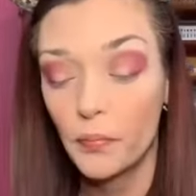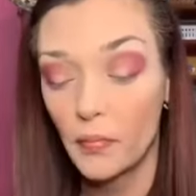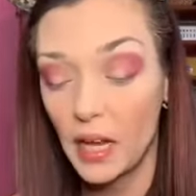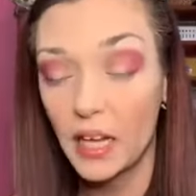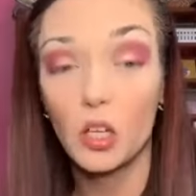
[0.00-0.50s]

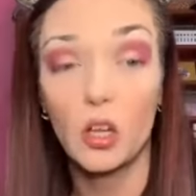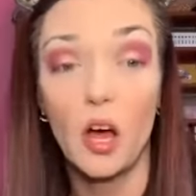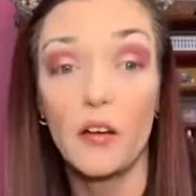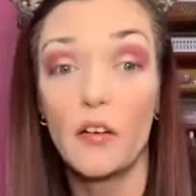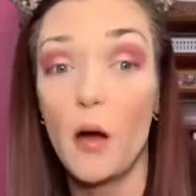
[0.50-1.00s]
I get a
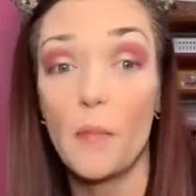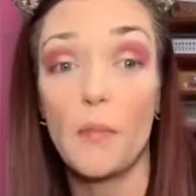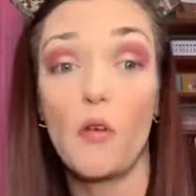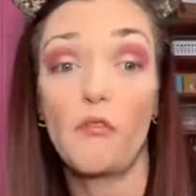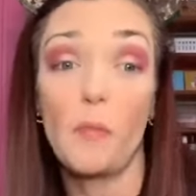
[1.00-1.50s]
lot
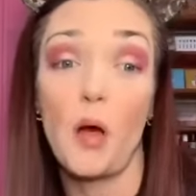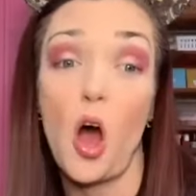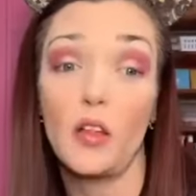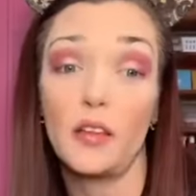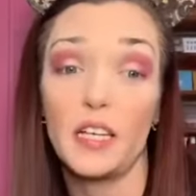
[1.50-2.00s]
from the
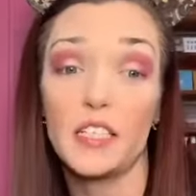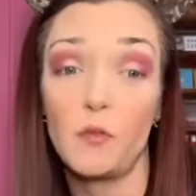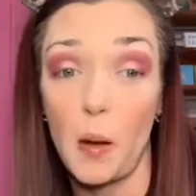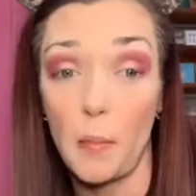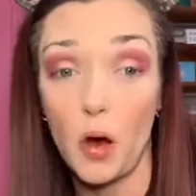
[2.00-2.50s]
holidays from
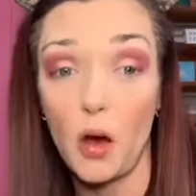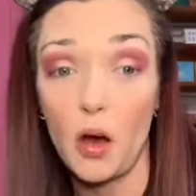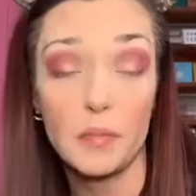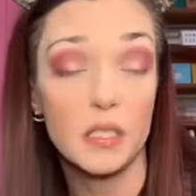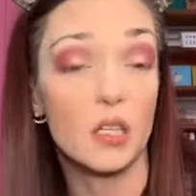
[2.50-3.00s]
my mom,
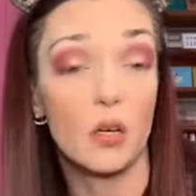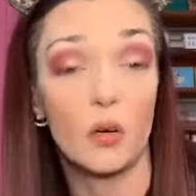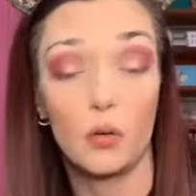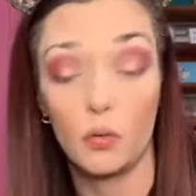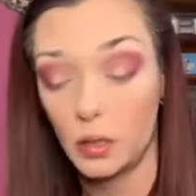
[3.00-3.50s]
so